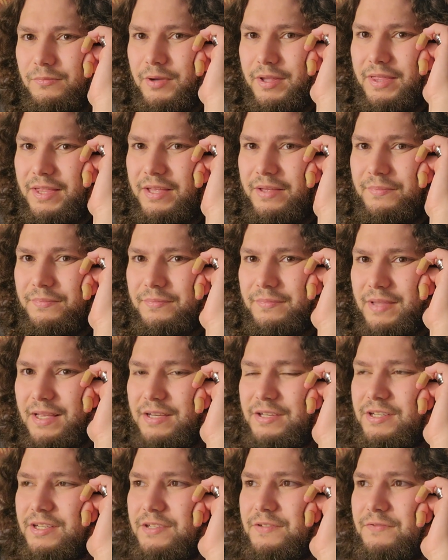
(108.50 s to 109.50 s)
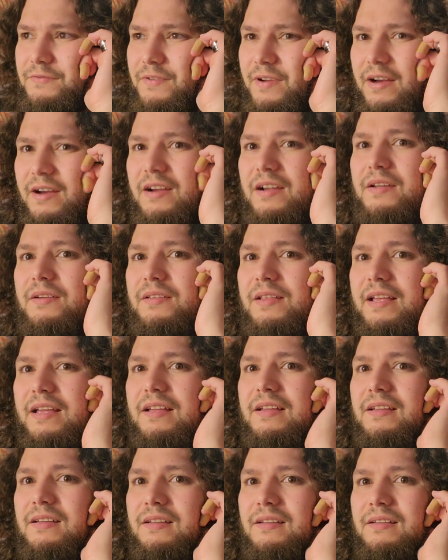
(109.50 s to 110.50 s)
with him. Like she's very
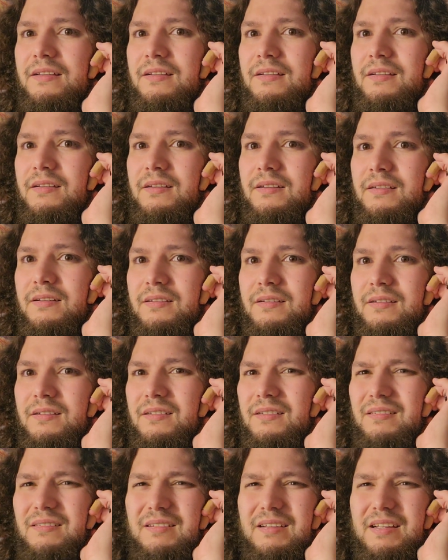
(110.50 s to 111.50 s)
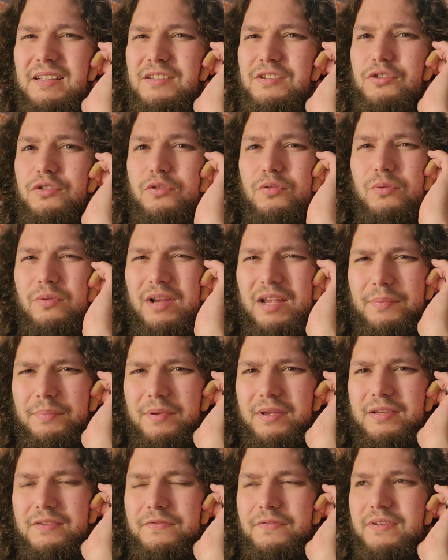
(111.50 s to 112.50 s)
like it's
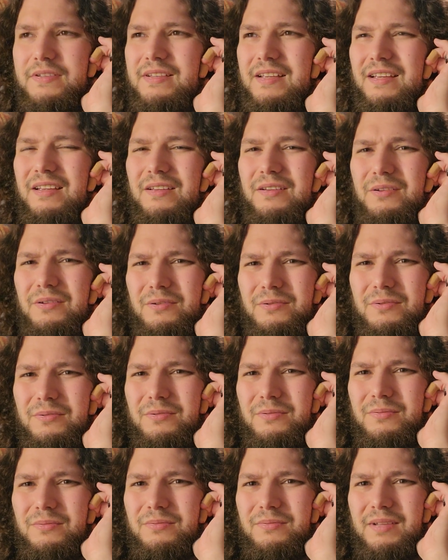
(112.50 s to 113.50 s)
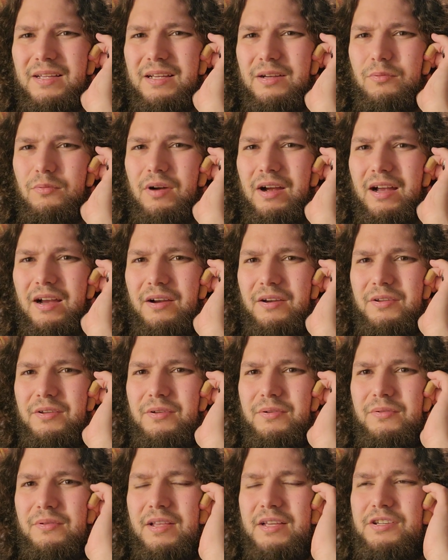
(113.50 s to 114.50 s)
creepy. It's, it's like ew. Like why are
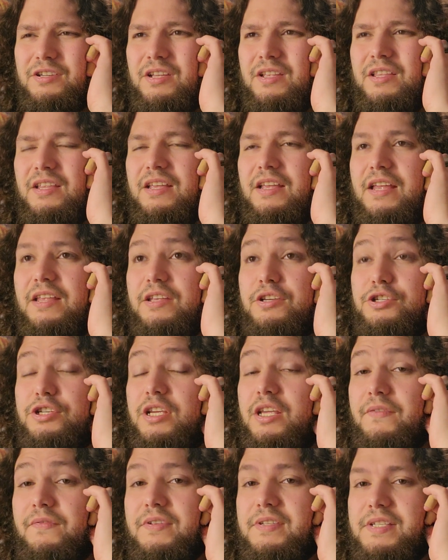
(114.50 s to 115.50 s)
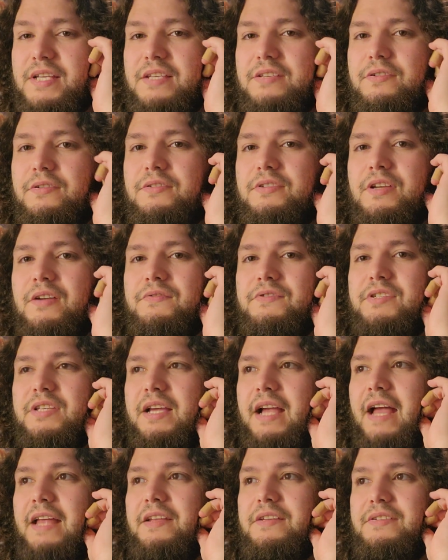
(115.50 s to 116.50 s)
you like? And then and then she even says it herself. She's
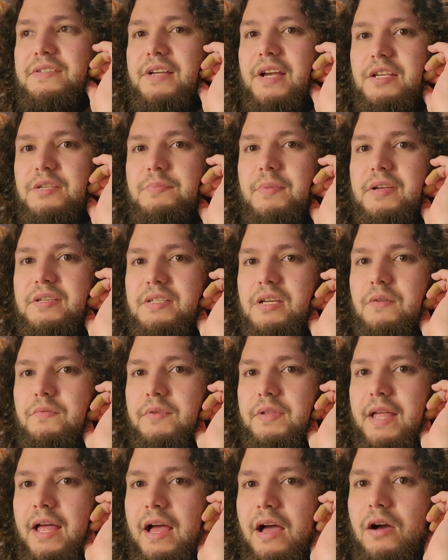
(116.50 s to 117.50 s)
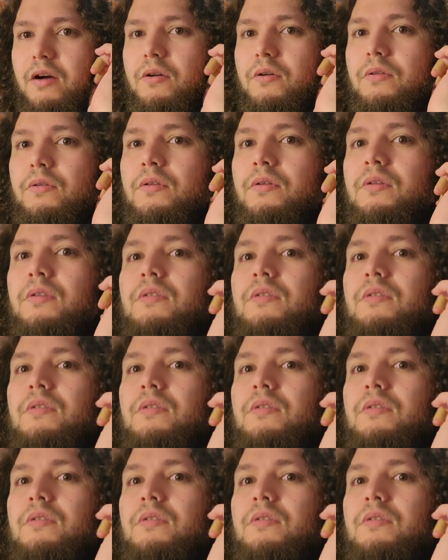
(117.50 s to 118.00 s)
like, I disgust myself with how